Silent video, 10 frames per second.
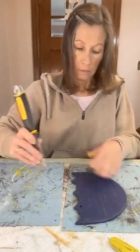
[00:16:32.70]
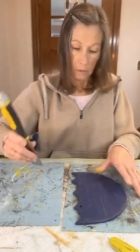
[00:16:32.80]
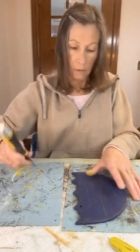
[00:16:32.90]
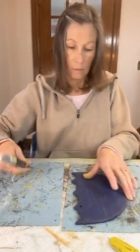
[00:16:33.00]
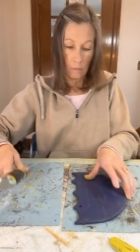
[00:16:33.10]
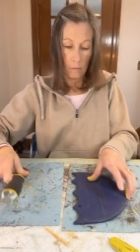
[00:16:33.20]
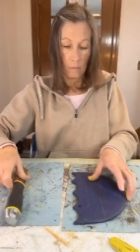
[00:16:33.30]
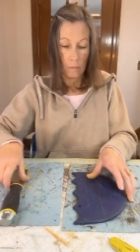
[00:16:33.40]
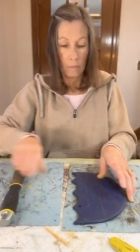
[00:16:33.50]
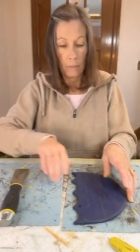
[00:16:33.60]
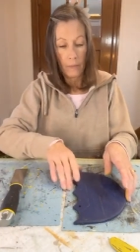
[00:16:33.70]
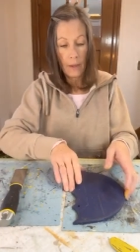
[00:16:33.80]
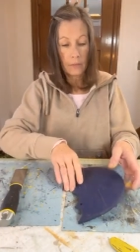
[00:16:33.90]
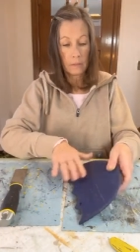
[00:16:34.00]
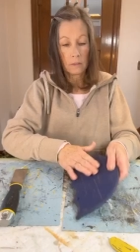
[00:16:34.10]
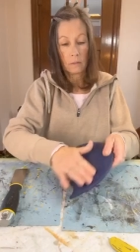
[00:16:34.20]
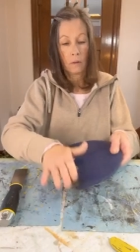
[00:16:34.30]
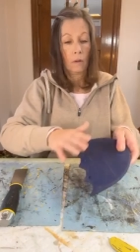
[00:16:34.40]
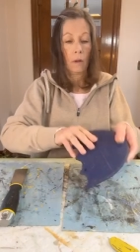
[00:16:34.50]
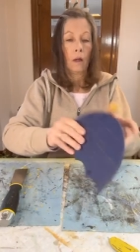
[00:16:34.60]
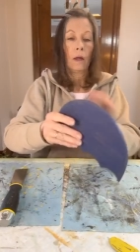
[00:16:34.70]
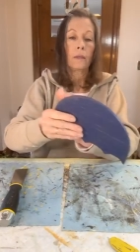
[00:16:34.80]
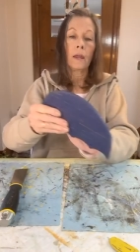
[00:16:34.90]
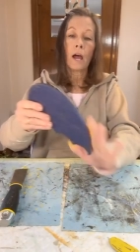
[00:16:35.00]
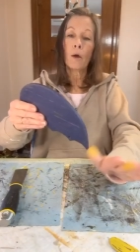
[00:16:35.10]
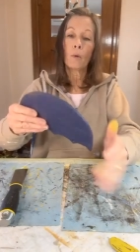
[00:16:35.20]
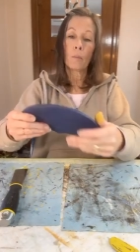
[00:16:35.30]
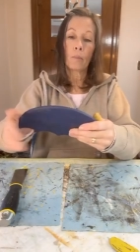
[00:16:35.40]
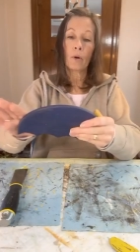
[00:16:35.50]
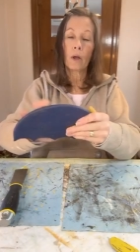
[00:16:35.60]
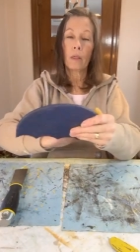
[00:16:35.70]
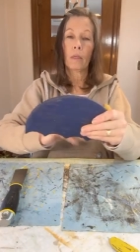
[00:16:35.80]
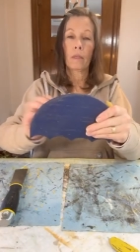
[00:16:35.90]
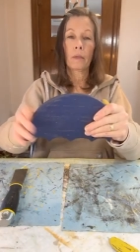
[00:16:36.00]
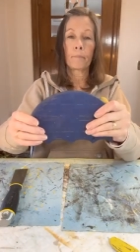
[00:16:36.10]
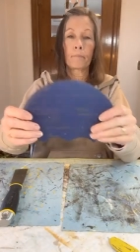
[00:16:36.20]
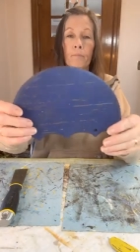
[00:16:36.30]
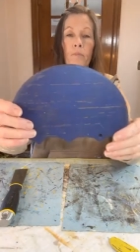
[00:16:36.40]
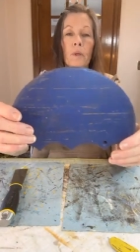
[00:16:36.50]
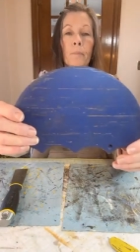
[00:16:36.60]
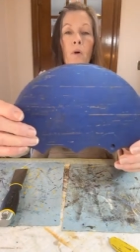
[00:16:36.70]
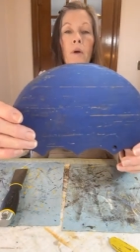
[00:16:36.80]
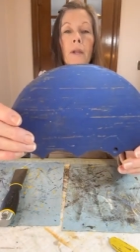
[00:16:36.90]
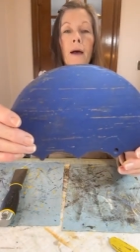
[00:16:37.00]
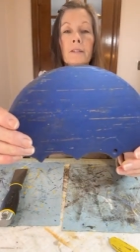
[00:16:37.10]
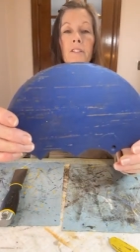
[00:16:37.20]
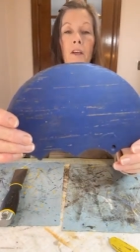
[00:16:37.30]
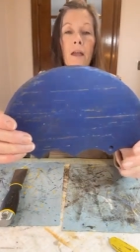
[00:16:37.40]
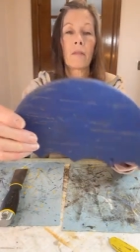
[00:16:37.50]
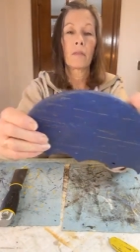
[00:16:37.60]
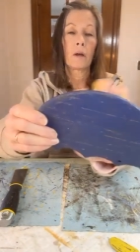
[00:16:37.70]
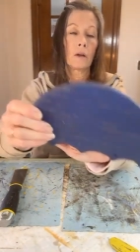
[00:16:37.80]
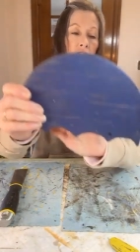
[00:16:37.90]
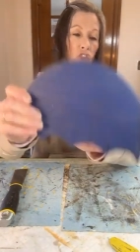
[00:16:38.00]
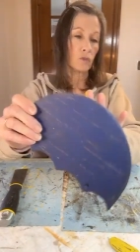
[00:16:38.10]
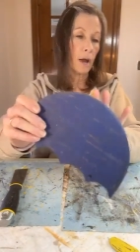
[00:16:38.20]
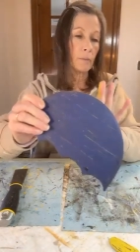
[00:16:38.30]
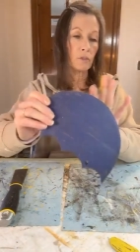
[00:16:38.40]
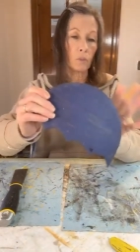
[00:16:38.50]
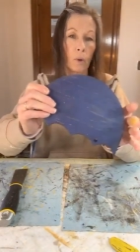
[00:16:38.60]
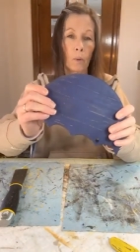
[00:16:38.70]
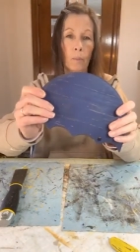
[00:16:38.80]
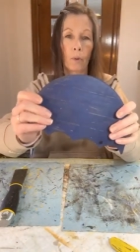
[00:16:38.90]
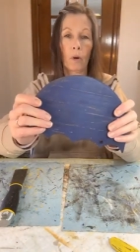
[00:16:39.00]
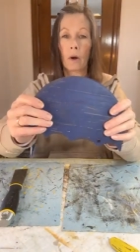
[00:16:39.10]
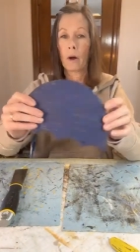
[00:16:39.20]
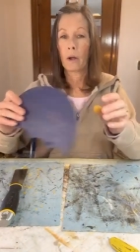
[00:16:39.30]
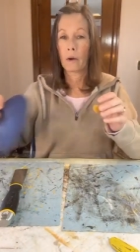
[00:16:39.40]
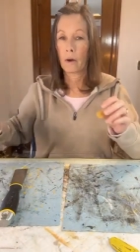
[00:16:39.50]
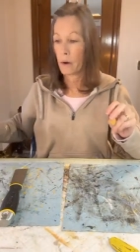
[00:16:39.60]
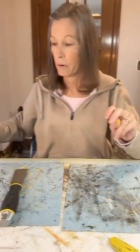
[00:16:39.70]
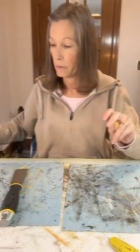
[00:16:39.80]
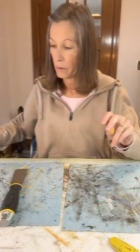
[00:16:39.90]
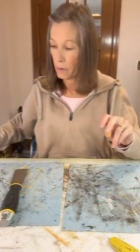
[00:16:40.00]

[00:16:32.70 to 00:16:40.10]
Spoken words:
So, but that's... And then I will put the polka dots and the stripes we will put on our